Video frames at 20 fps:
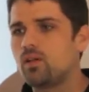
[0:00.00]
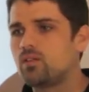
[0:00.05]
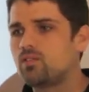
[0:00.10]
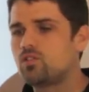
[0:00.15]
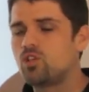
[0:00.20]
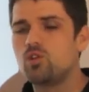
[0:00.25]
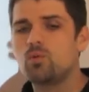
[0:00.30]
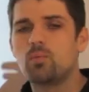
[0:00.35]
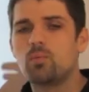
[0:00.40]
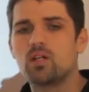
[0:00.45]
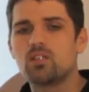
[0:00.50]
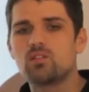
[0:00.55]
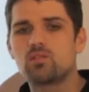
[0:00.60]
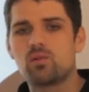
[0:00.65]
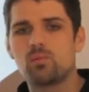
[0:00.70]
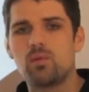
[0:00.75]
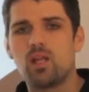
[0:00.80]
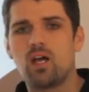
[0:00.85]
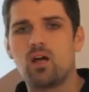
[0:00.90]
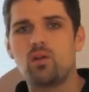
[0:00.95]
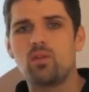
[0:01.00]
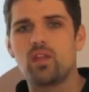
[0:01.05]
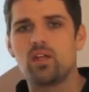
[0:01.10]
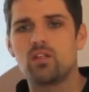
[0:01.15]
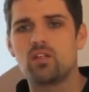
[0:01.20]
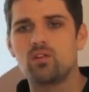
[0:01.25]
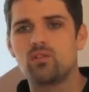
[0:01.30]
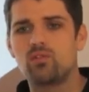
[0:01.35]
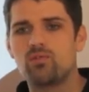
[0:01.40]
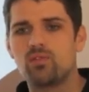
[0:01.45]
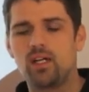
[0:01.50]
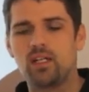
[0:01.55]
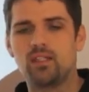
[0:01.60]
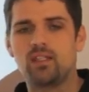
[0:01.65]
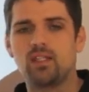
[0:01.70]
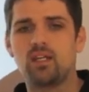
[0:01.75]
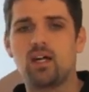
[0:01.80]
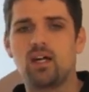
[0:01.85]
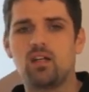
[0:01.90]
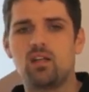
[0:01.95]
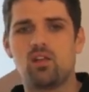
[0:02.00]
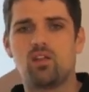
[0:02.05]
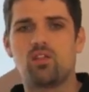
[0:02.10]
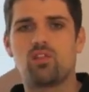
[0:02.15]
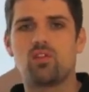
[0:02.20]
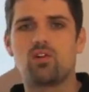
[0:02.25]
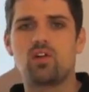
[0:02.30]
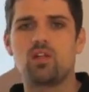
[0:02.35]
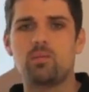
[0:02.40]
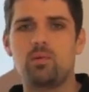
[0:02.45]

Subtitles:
2 months from now that you've finally gotten to 30